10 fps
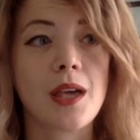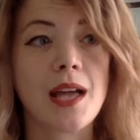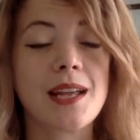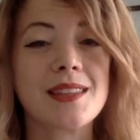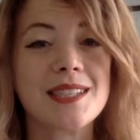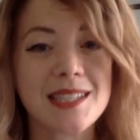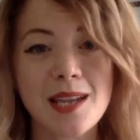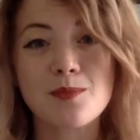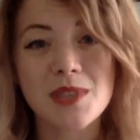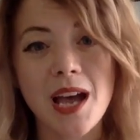And at the
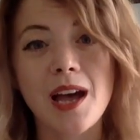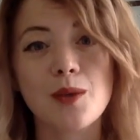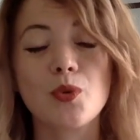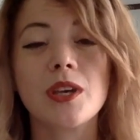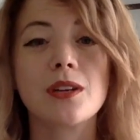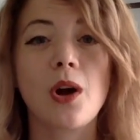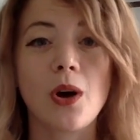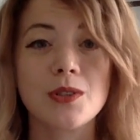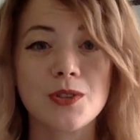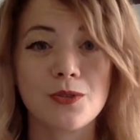same time, we can
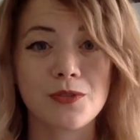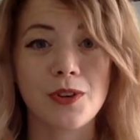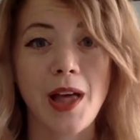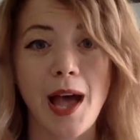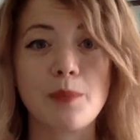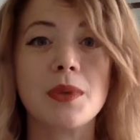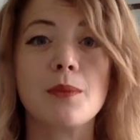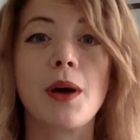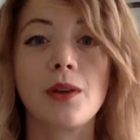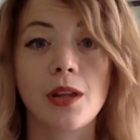also feel happy
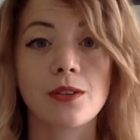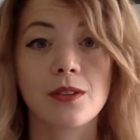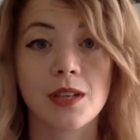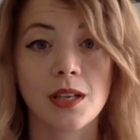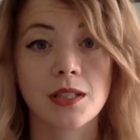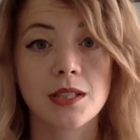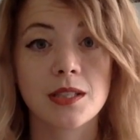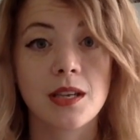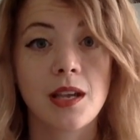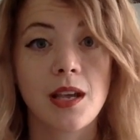about other
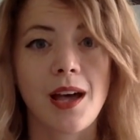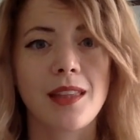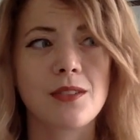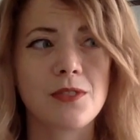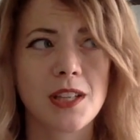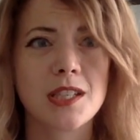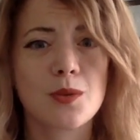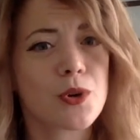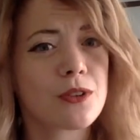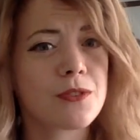things. The
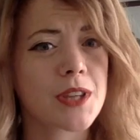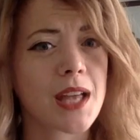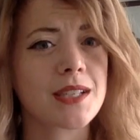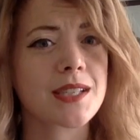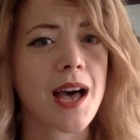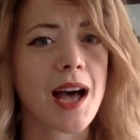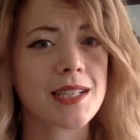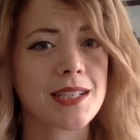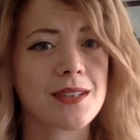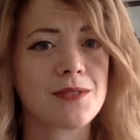fancy word for that is
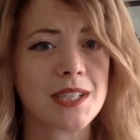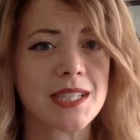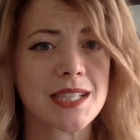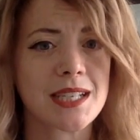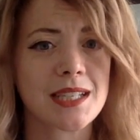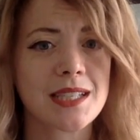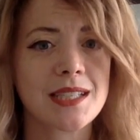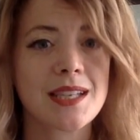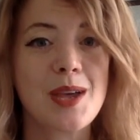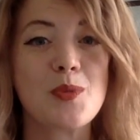cognitive
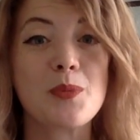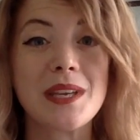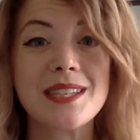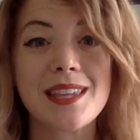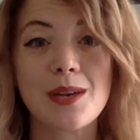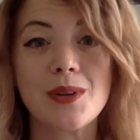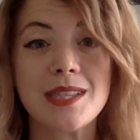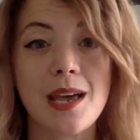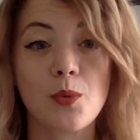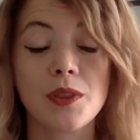dissonance. But basically
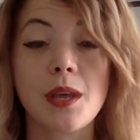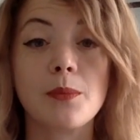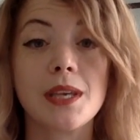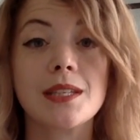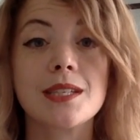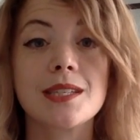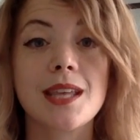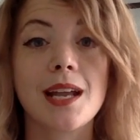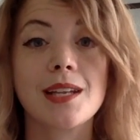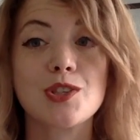what that means is
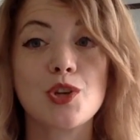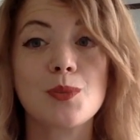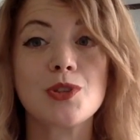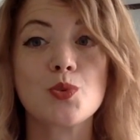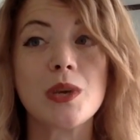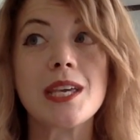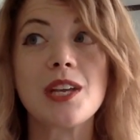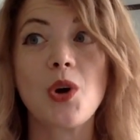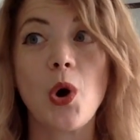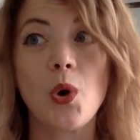that as humans, we
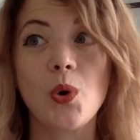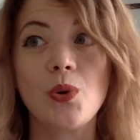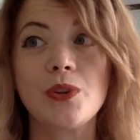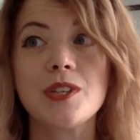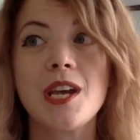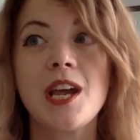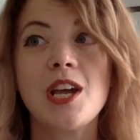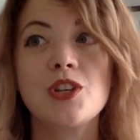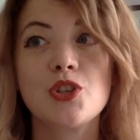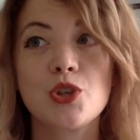can hold
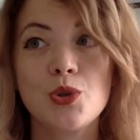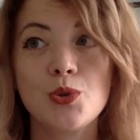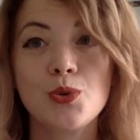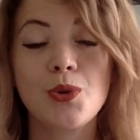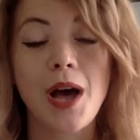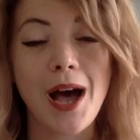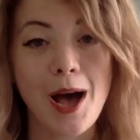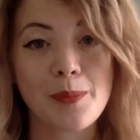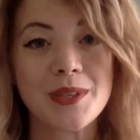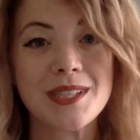two
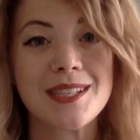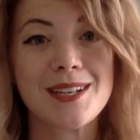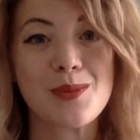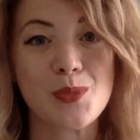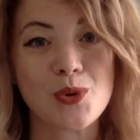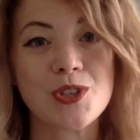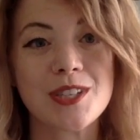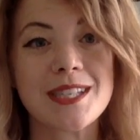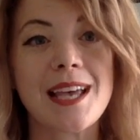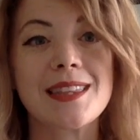opposite
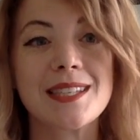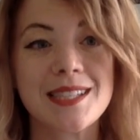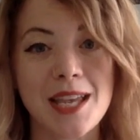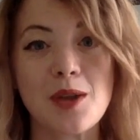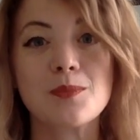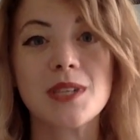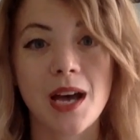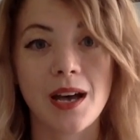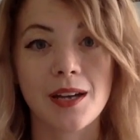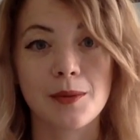emotions at the same
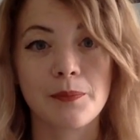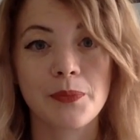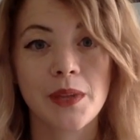time.